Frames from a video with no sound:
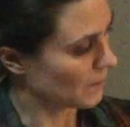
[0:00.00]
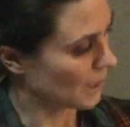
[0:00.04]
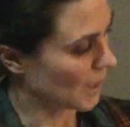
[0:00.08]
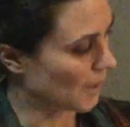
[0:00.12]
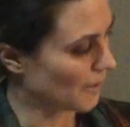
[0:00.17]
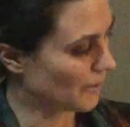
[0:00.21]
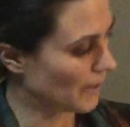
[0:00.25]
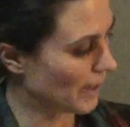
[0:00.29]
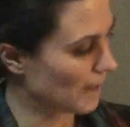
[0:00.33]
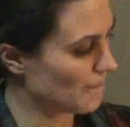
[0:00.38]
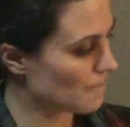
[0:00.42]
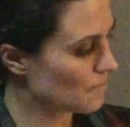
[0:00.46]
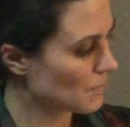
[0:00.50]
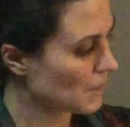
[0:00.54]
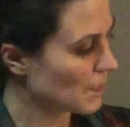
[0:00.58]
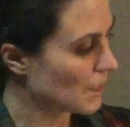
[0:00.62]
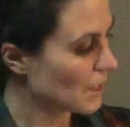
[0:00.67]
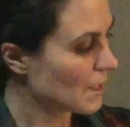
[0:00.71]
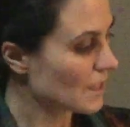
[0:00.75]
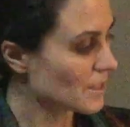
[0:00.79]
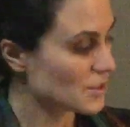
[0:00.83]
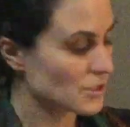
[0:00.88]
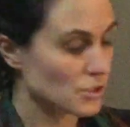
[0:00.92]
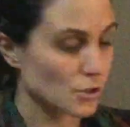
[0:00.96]
All right,
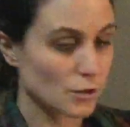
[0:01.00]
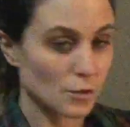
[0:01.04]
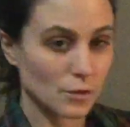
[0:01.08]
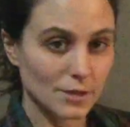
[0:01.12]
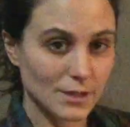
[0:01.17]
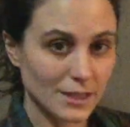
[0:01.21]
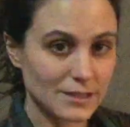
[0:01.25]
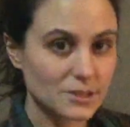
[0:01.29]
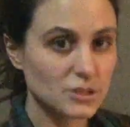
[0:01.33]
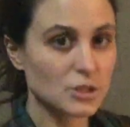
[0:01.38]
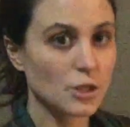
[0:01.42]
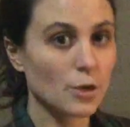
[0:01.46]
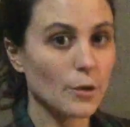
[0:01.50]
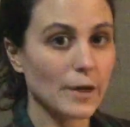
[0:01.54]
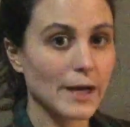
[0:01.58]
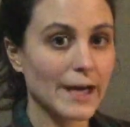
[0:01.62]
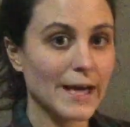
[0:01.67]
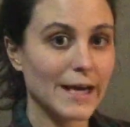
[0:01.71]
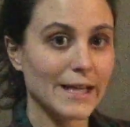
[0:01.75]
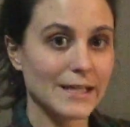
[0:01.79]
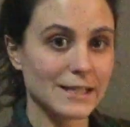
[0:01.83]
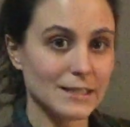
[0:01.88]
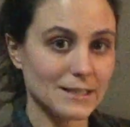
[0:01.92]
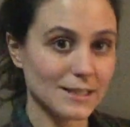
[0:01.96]
so let's go
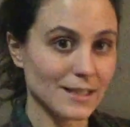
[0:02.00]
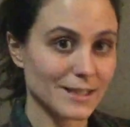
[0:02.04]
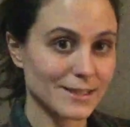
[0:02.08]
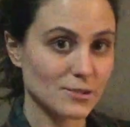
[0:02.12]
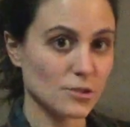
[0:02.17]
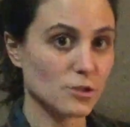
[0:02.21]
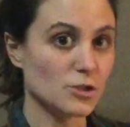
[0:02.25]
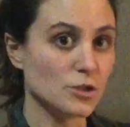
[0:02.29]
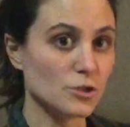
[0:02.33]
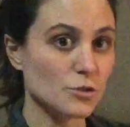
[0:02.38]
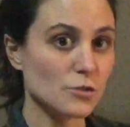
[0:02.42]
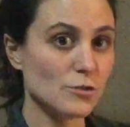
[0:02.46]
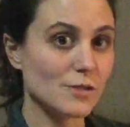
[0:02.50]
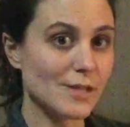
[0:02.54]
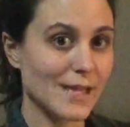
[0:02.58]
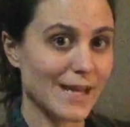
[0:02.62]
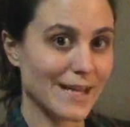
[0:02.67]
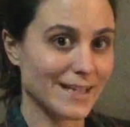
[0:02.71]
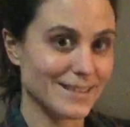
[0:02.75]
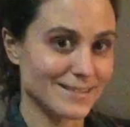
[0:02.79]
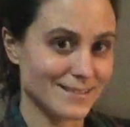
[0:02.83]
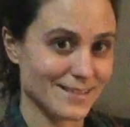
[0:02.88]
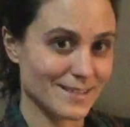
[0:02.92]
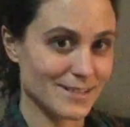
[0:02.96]
ahead and let's do
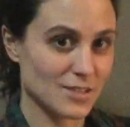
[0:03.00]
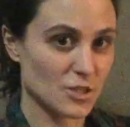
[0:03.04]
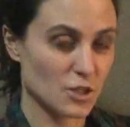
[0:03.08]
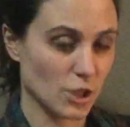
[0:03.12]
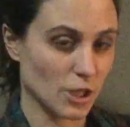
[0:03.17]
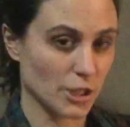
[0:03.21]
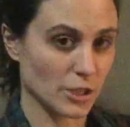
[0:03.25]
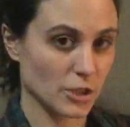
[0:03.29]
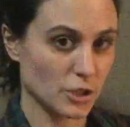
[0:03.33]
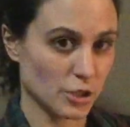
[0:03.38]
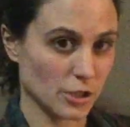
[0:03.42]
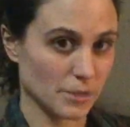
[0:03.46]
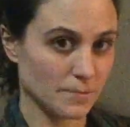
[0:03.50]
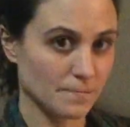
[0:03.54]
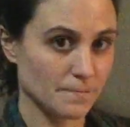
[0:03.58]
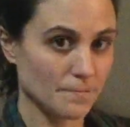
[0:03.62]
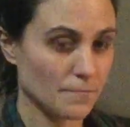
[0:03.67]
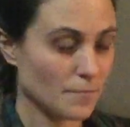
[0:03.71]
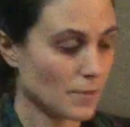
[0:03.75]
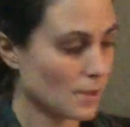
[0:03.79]
that disjunction.